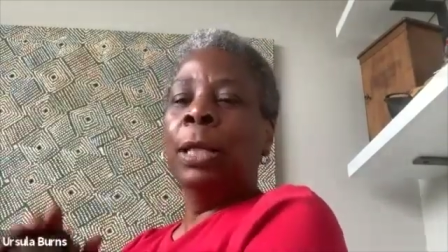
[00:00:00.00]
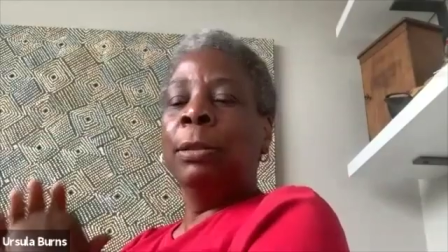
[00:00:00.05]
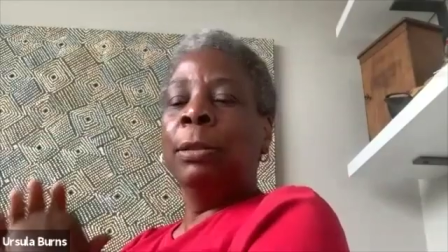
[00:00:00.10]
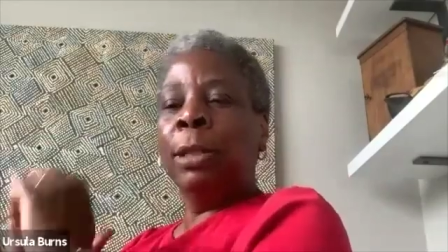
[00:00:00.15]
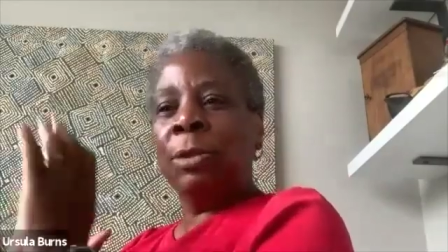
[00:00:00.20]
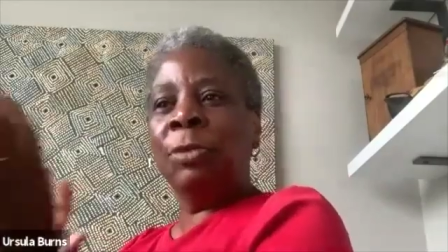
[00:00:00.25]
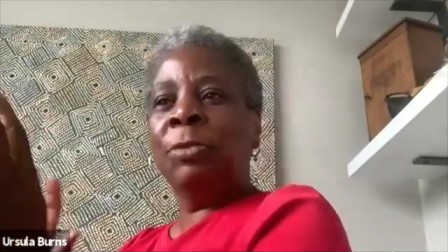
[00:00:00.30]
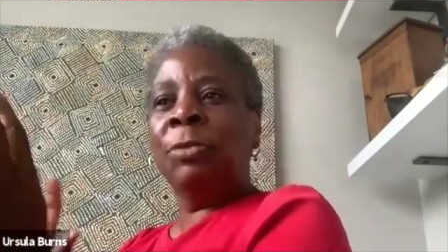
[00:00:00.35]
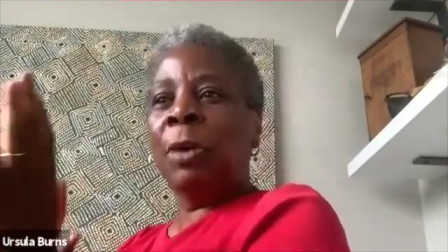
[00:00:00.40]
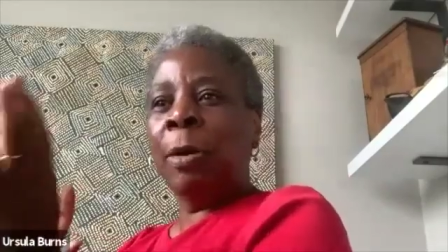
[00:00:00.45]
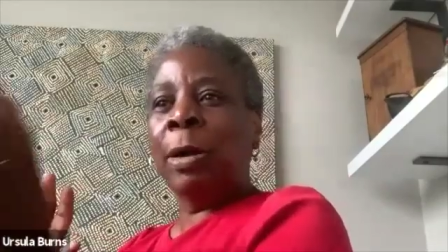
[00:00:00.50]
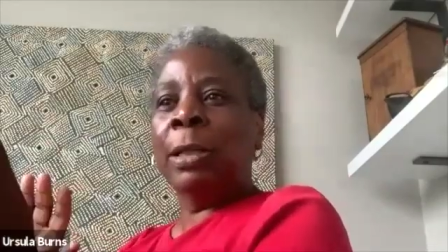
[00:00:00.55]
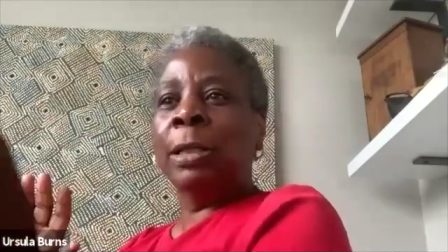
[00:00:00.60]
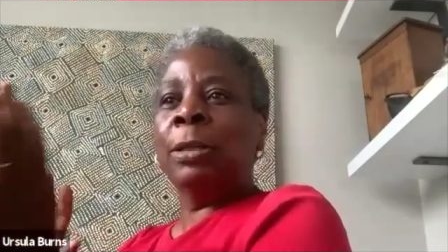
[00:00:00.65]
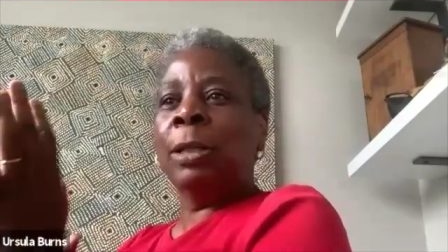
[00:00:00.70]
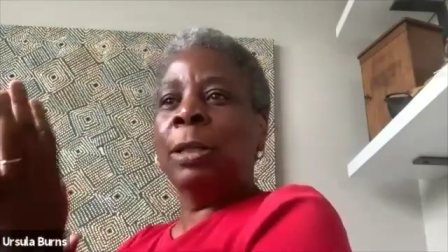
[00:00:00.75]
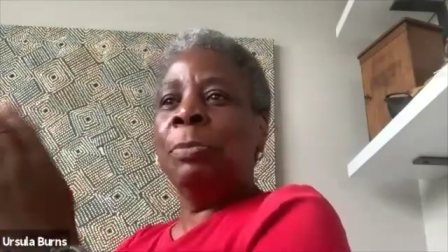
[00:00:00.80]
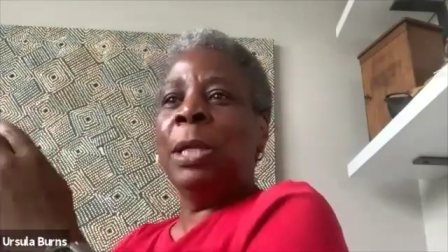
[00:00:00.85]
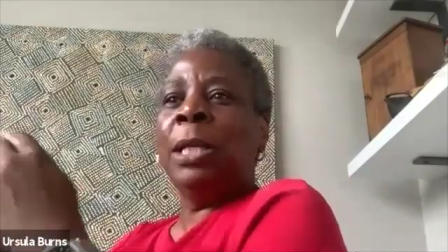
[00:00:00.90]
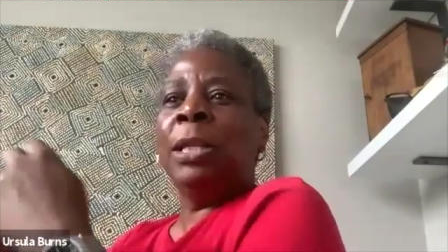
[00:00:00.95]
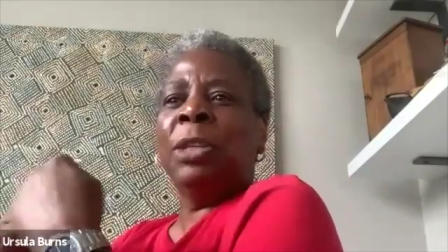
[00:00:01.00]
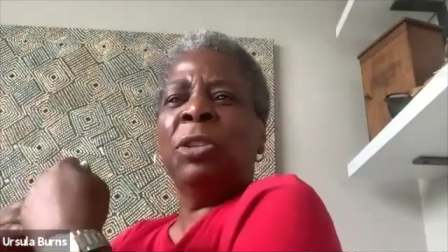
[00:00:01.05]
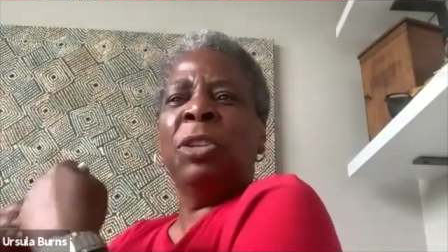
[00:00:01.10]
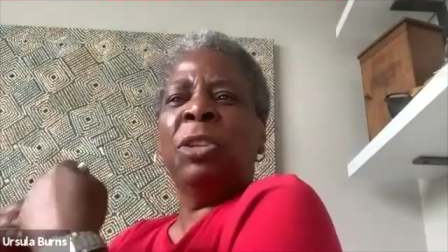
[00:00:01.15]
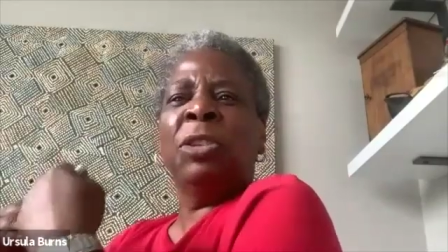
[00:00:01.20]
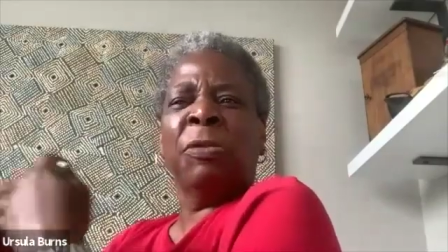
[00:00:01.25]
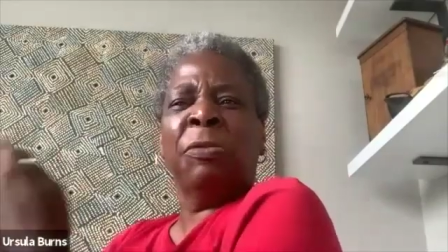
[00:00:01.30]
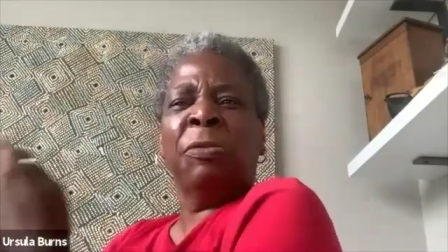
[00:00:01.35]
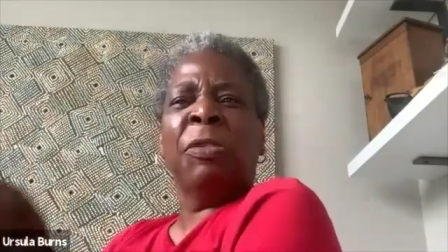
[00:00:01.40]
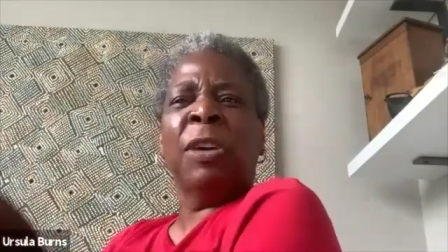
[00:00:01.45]
This is to me, this
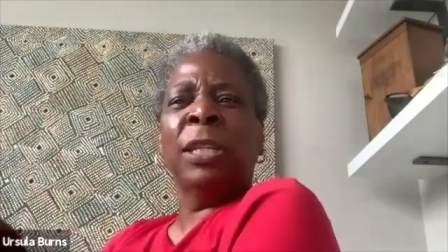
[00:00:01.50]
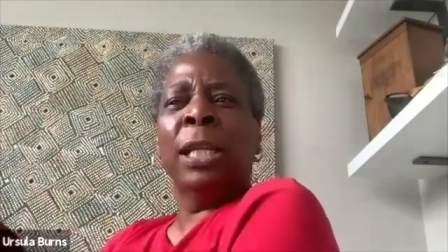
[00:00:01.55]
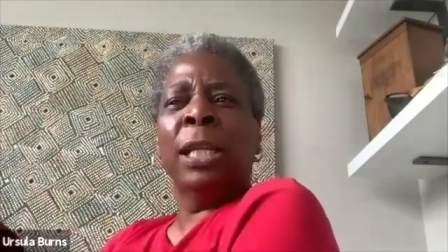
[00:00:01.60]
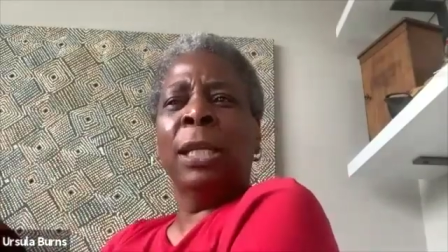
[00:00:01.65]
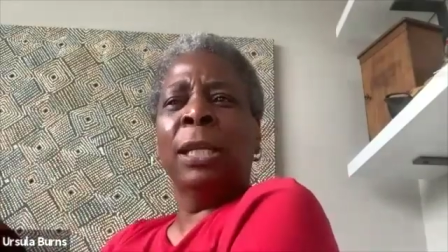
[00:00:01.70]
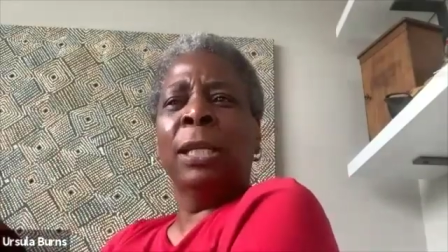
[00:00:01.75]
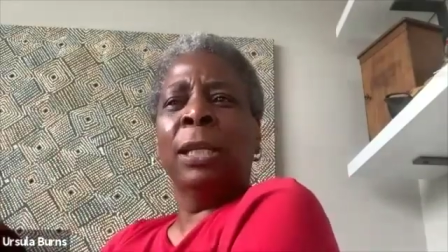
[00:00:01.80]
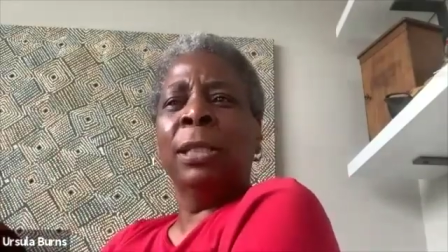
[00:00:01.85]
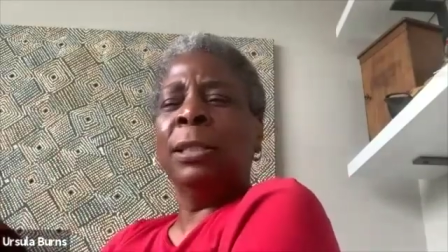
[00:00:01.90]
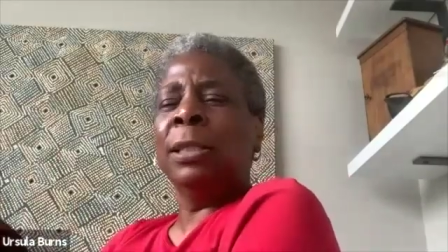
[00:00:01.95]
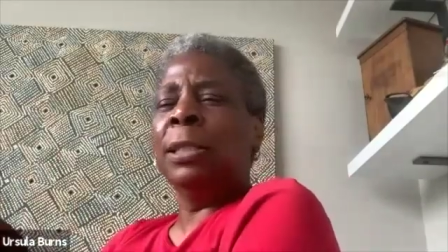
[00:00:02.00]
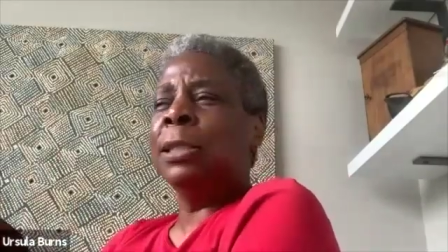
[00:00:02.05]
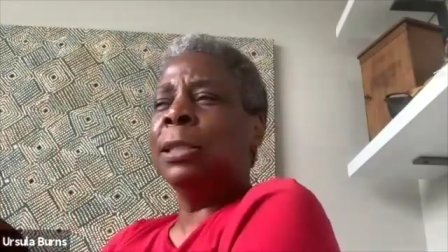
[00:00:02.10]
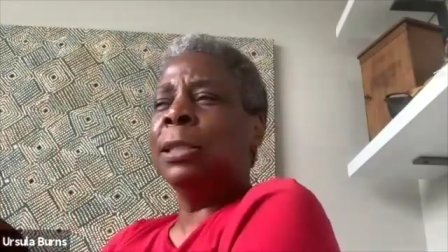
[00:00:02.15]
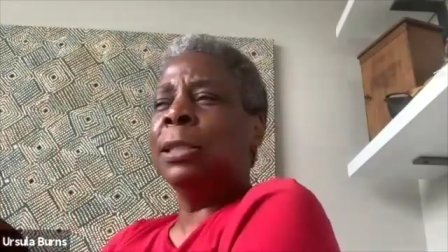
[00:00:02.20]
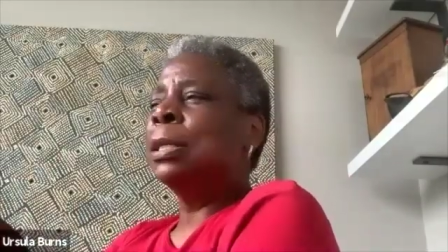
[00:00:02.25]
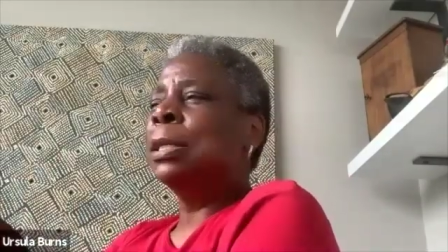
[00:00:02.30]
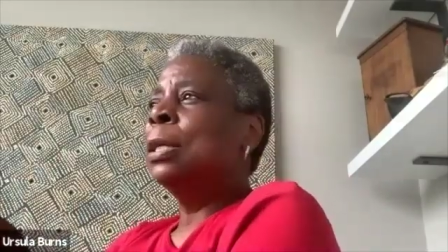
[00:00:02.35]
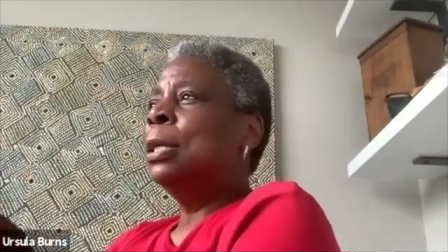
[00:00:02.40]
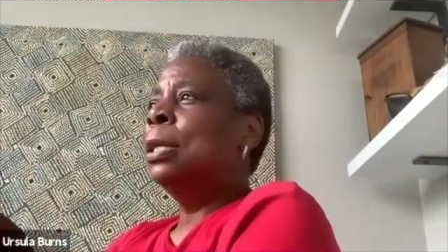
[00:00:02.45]
is